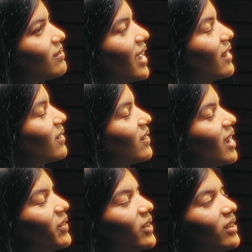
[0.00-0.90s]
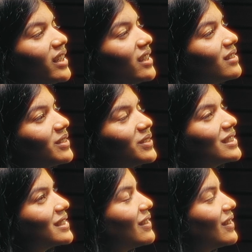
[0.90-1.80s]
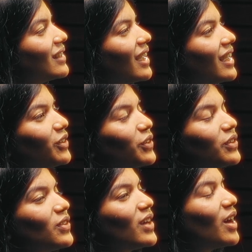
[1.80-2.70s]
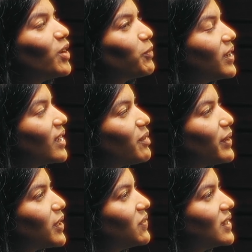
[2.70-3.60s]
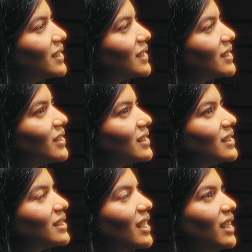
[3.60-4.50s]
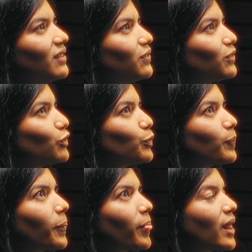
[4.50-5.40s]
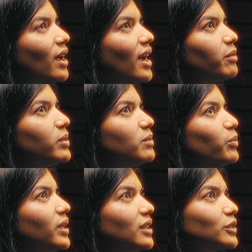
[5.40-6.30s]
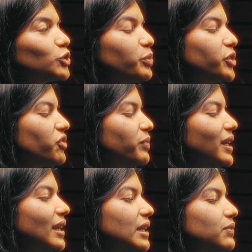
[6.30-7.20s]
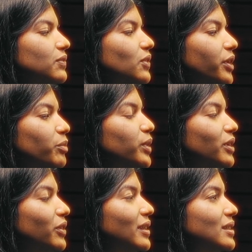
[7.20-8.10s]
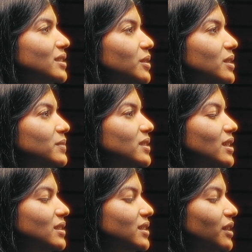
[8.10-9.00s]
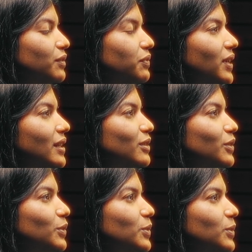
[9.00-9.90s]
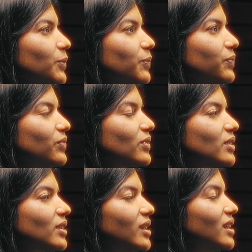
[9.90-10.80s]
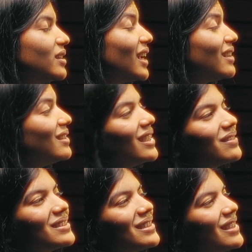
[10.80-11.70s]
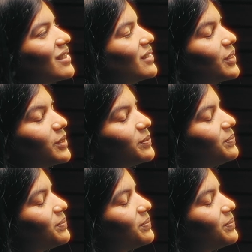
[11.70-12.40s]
I don't know how we're going to get through this, Lord. I don't know how I'm going to come out of this because I've been pinning so much of my life on a particular circumstance and it fell through. And that day I was like, no.